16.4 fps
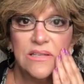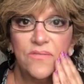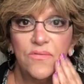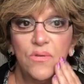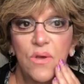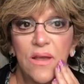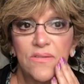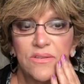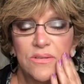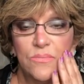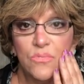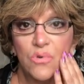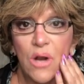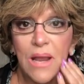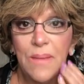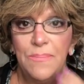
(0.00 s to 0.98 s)
If you have some
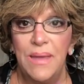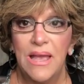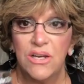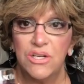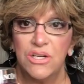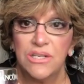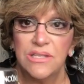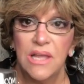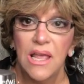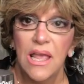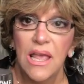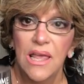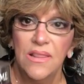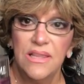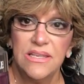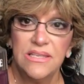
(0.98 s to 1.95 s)
dry patches,
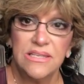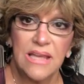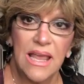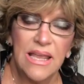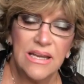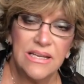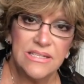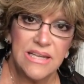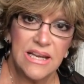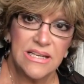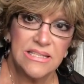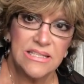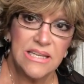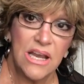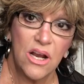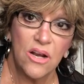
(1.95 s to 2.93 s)
this kind of
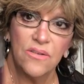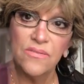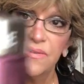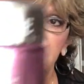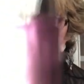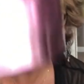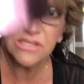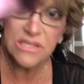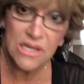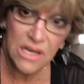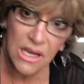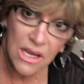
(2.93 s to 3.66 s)
takes care of it.